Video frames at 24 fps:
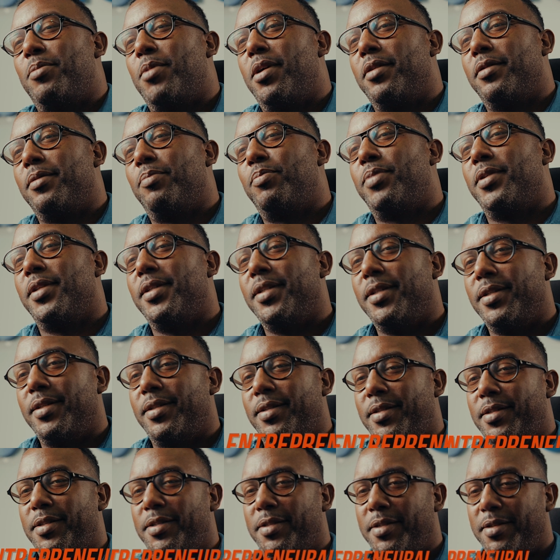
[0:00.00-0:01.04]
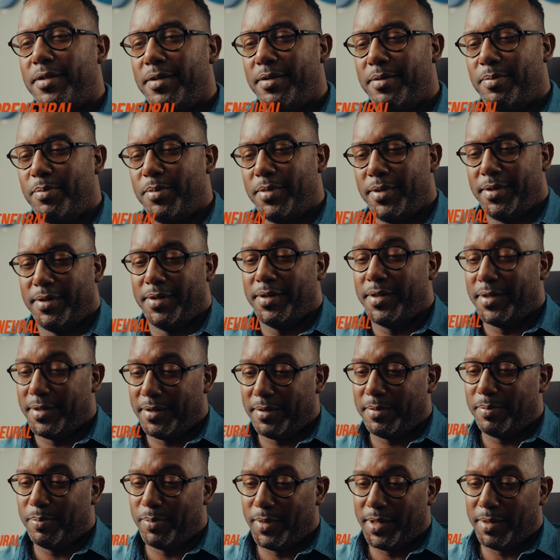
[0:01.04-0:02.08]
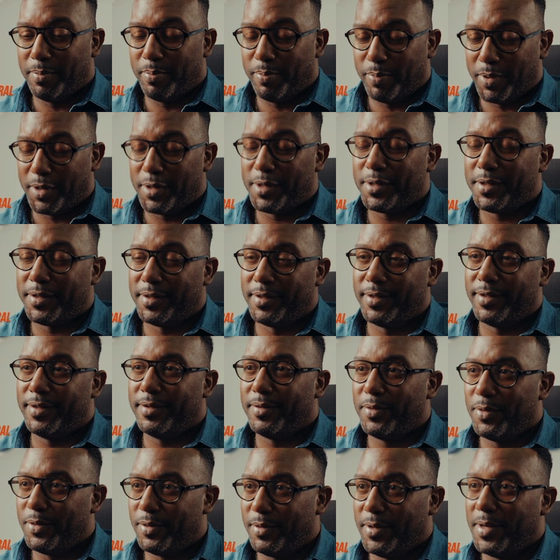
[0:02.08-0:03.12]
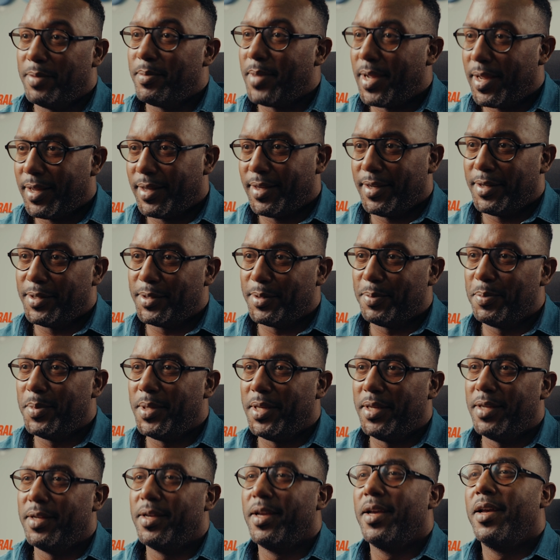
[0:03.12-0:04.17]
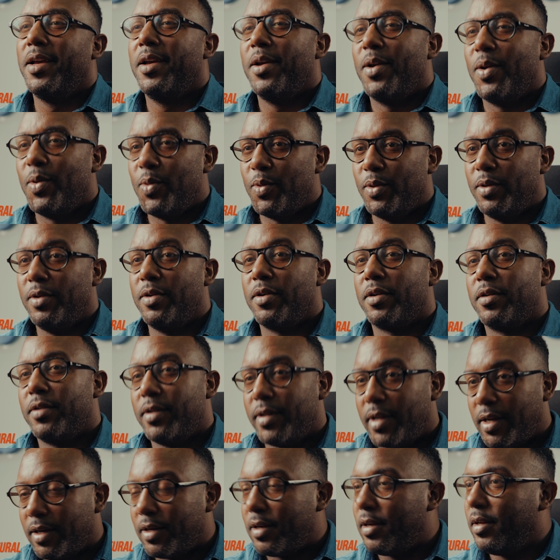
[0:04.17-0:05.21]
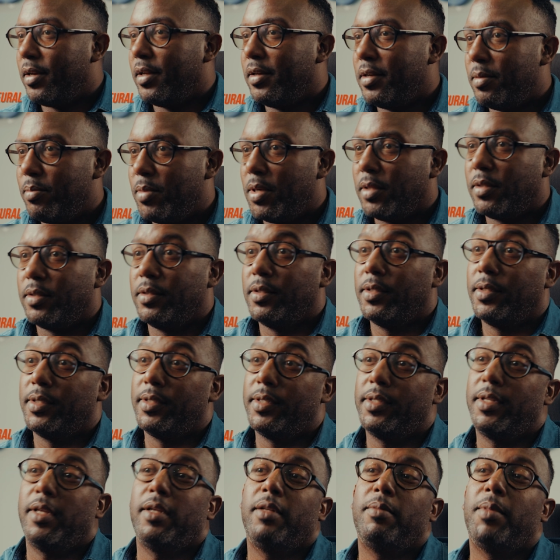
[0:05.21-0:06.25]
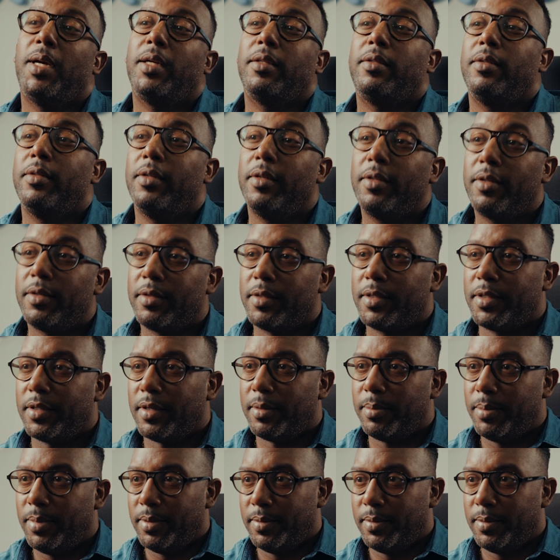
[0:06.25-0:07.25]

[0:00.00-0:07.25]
buckle police is the person, in my case, me, who would go around and collect the bottles to sell back to the tuck shop.